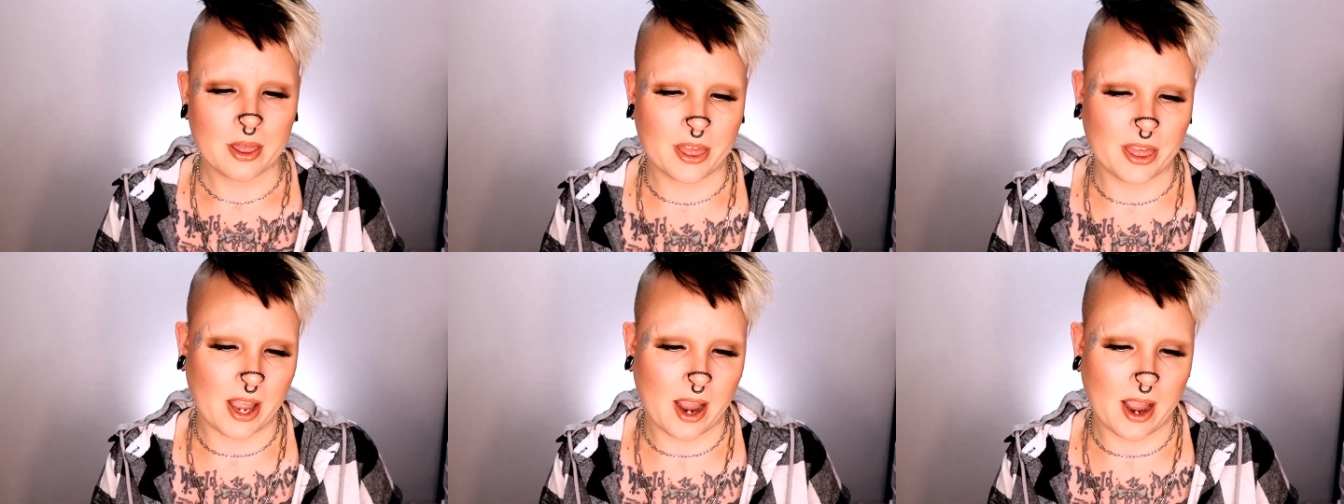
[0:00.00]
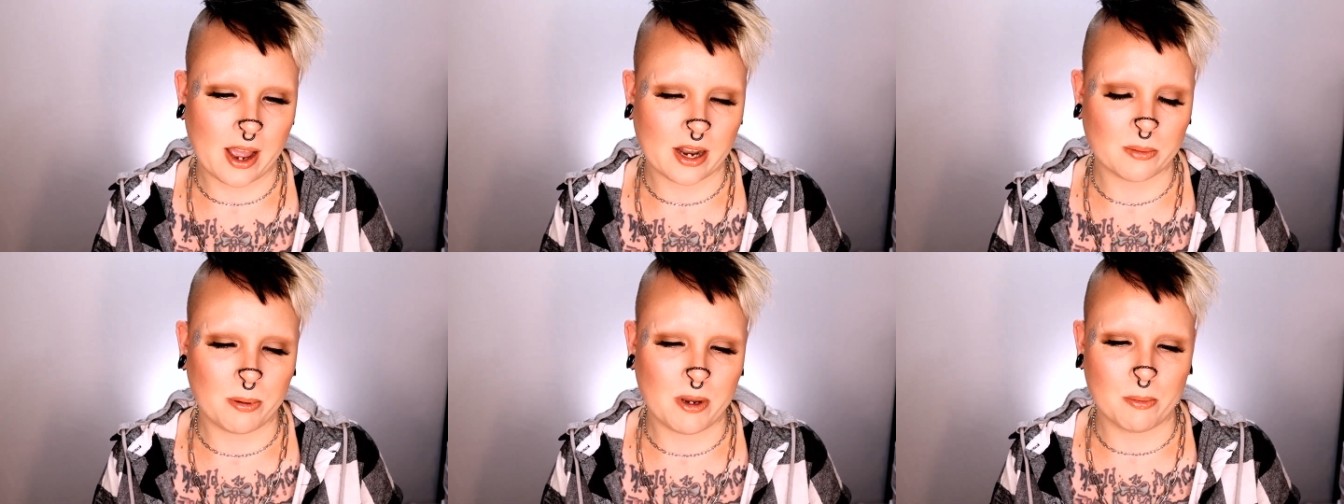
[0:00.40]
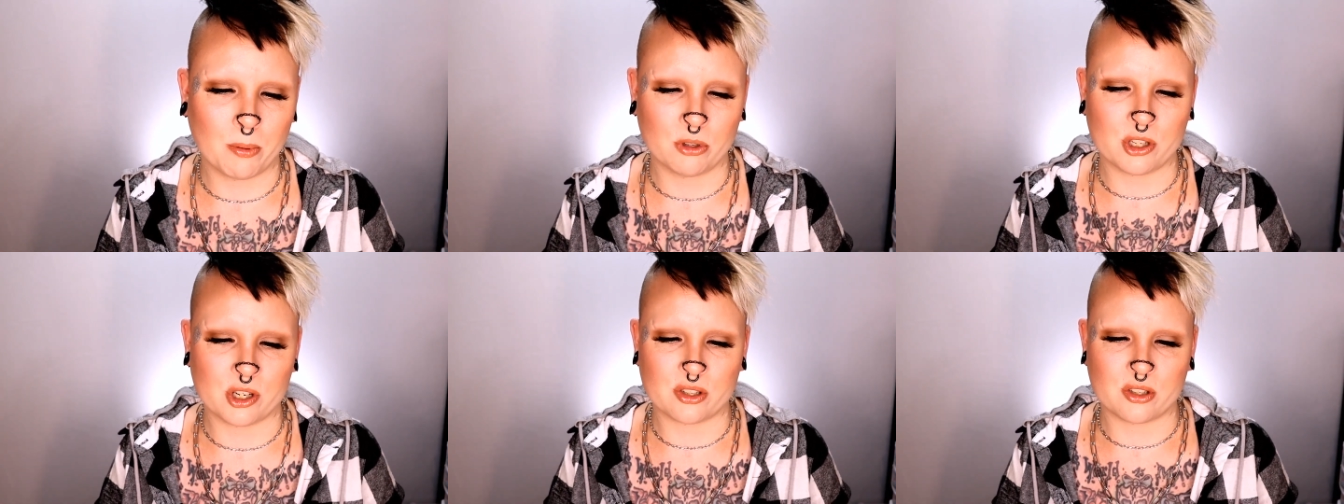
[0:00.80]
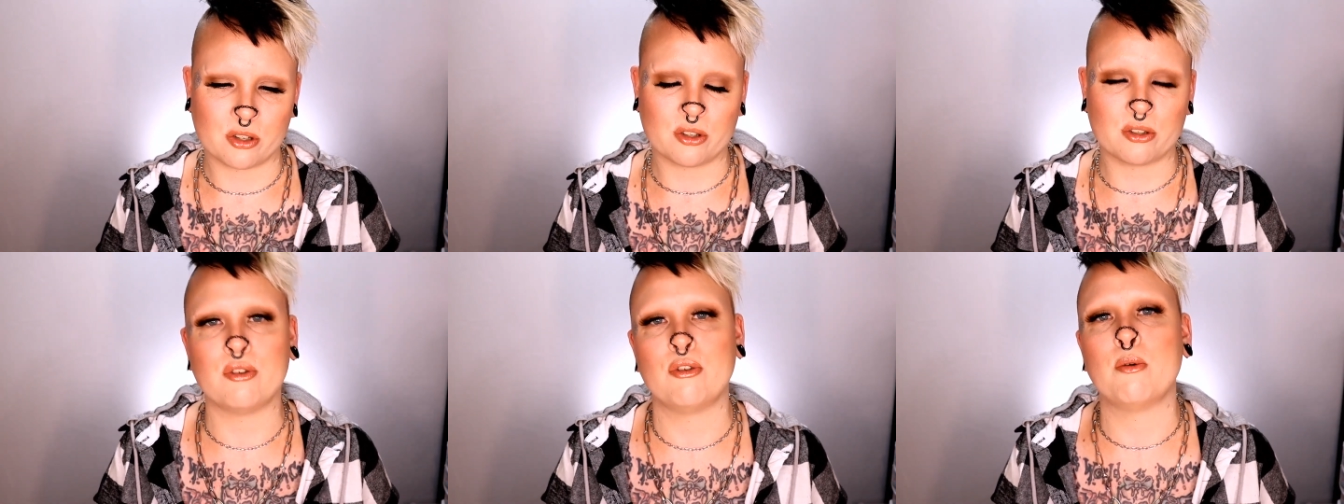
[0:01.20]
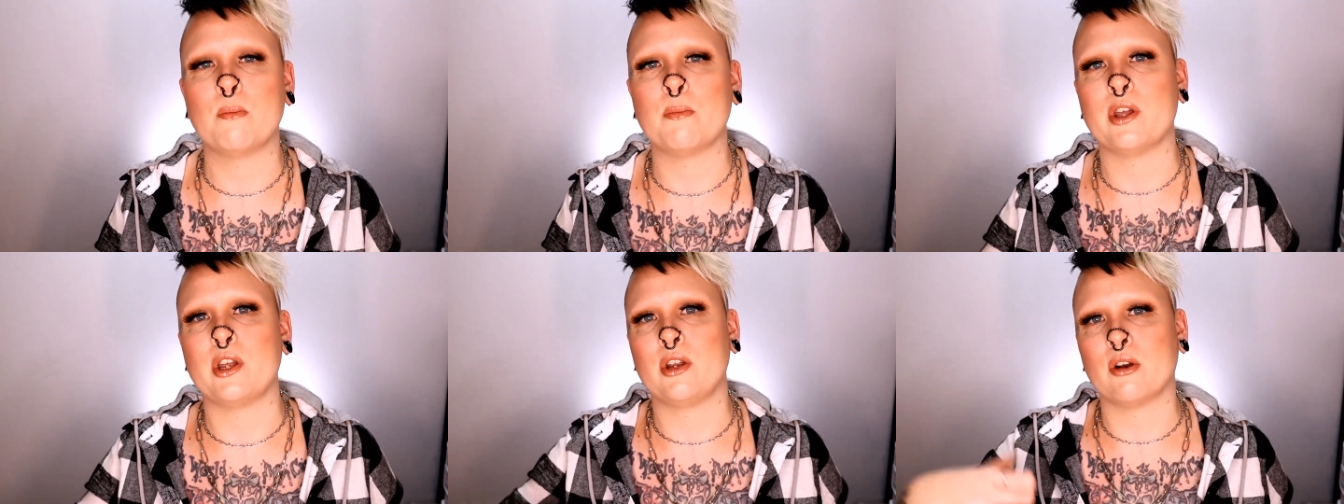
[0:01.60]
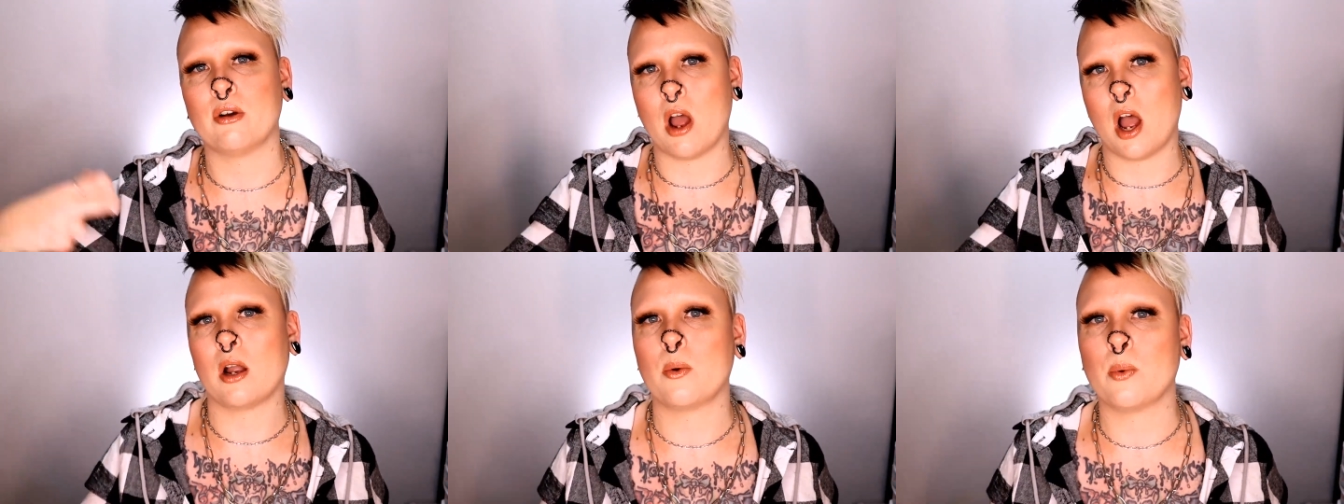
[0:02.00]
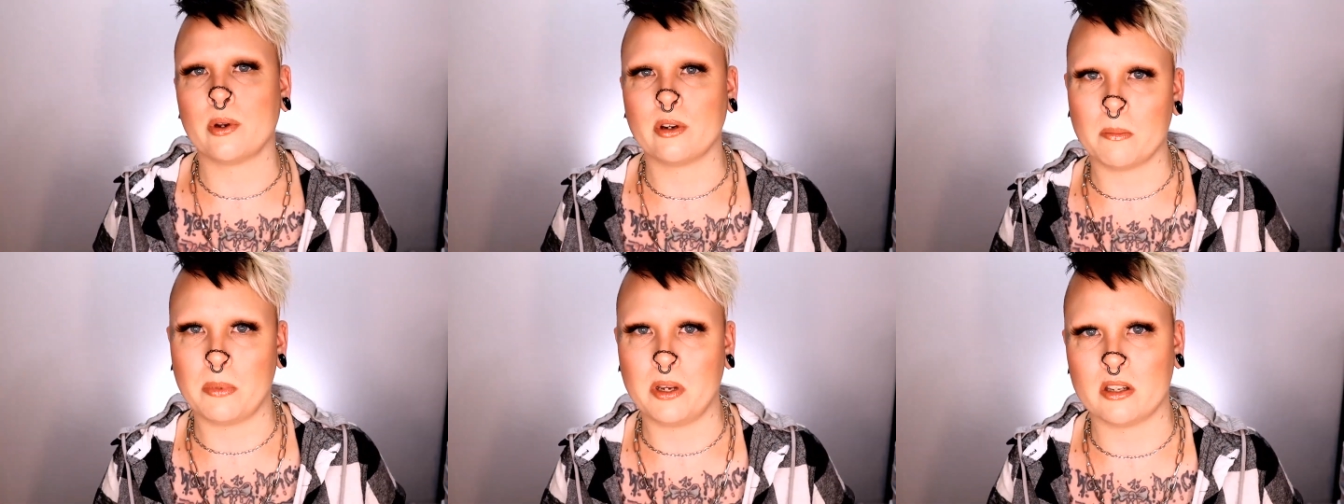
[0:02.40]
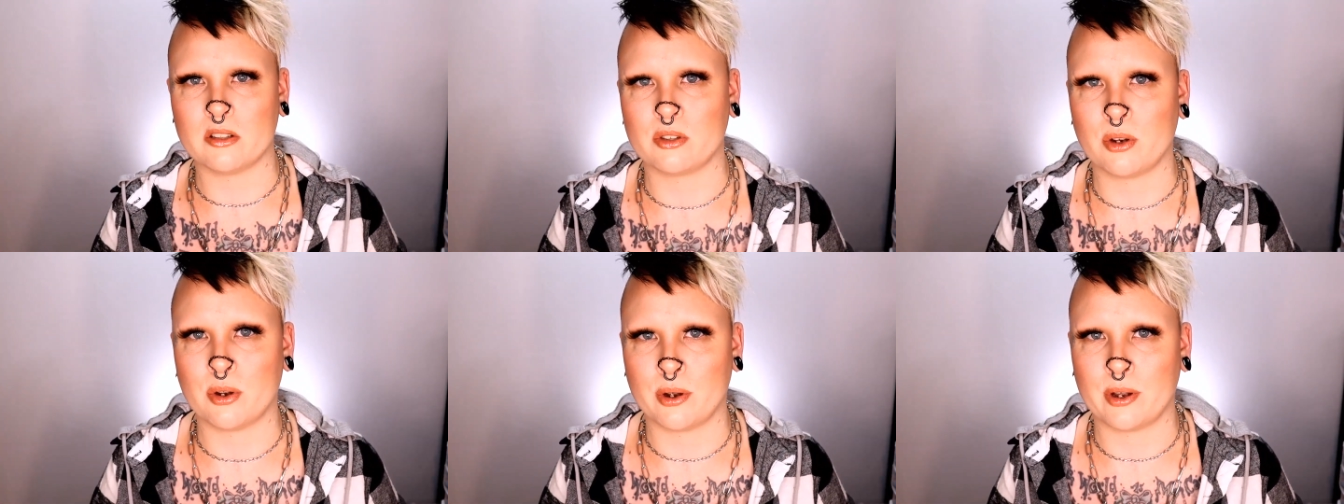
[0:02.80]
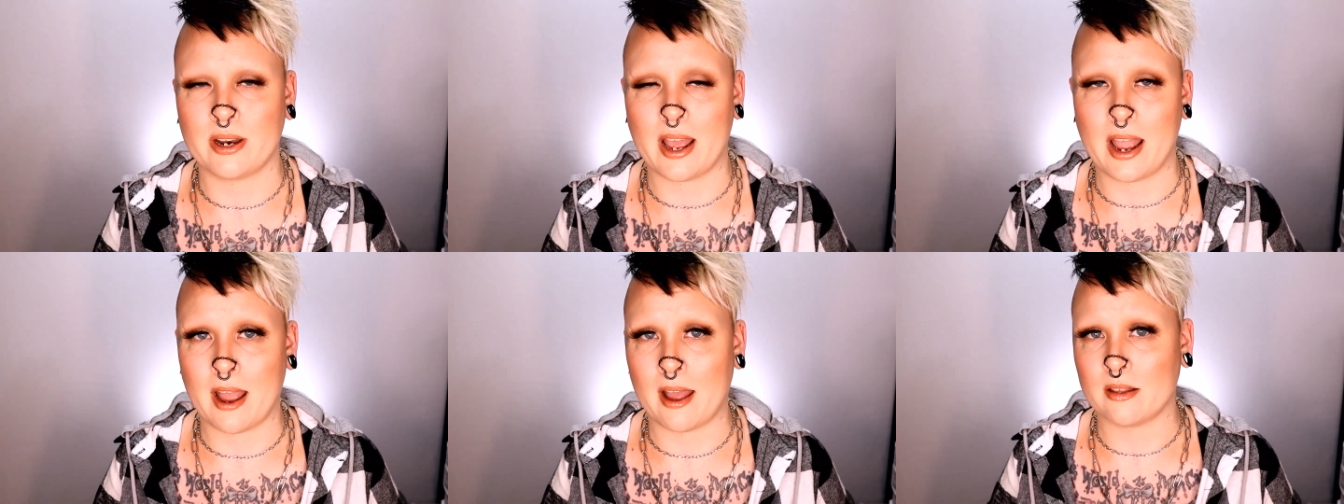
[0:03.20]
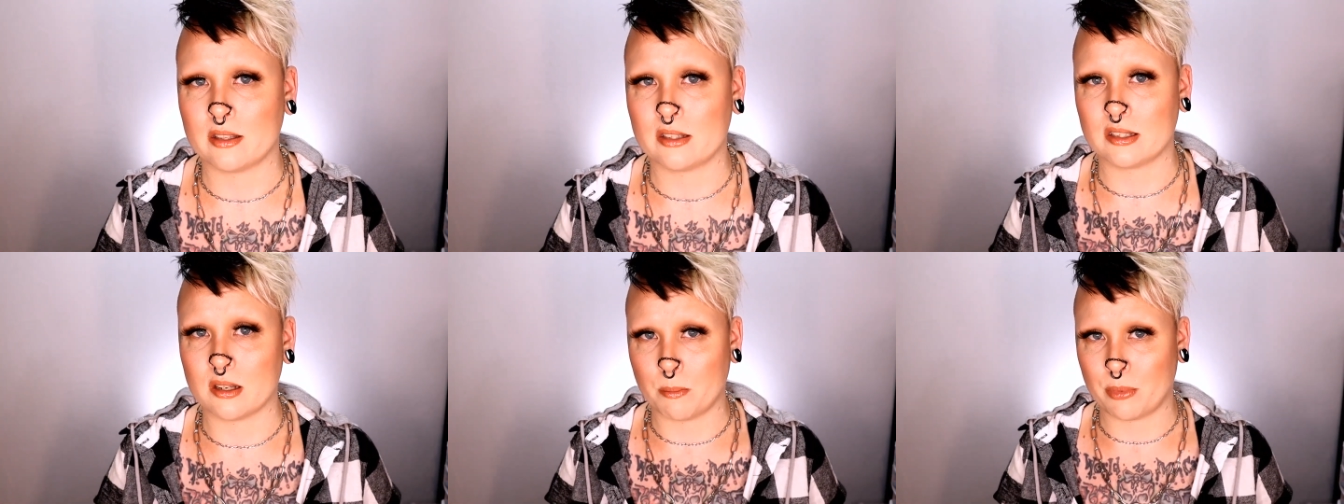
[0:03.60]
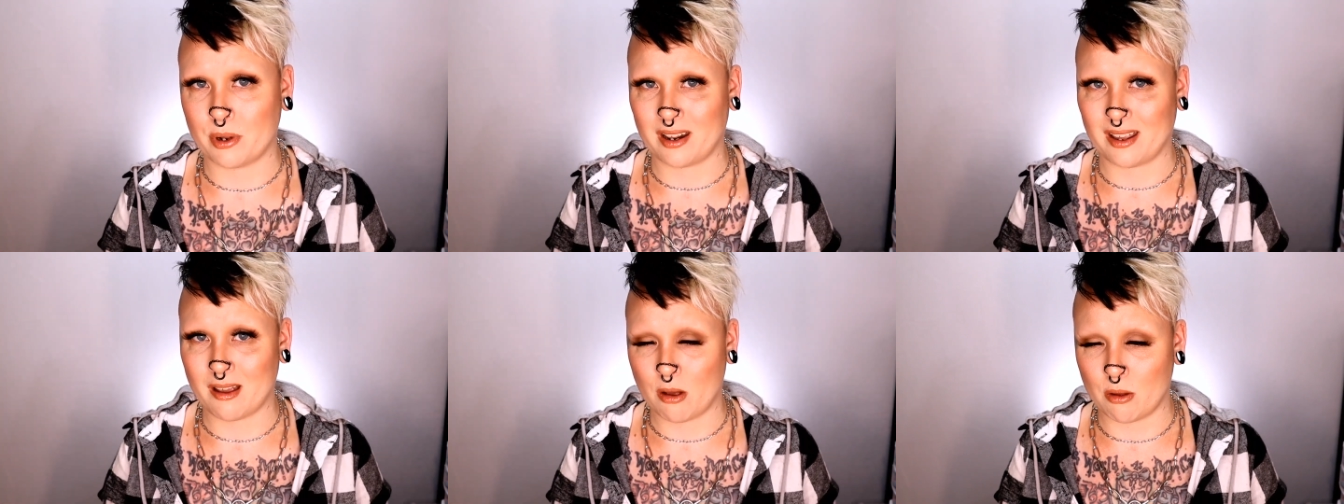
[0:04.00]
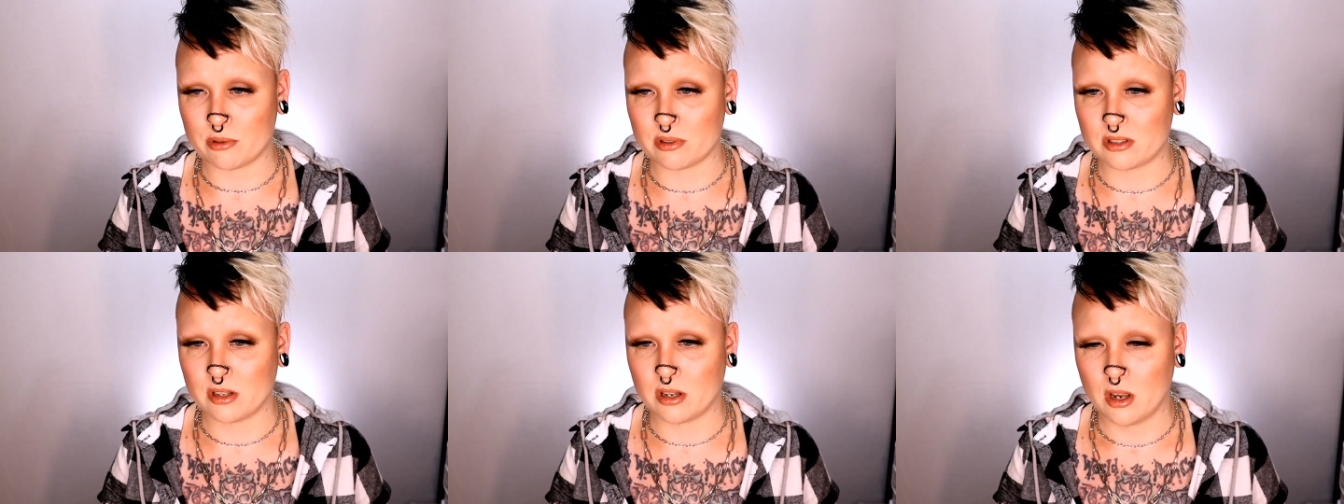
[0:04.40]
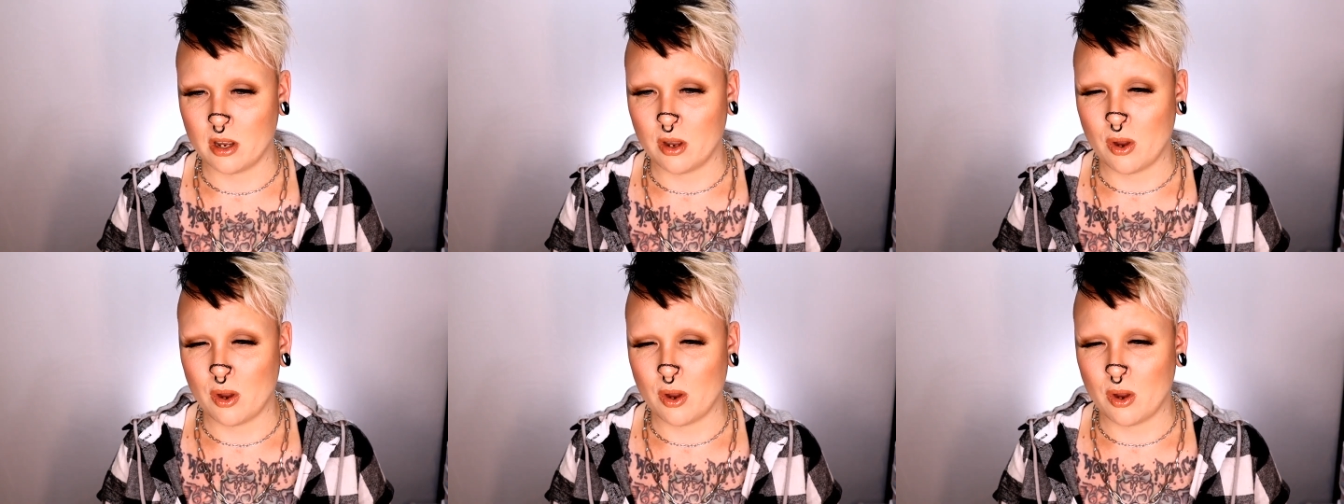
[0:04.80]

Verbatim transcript: that people just assume that you're not going to be as good as somebody else.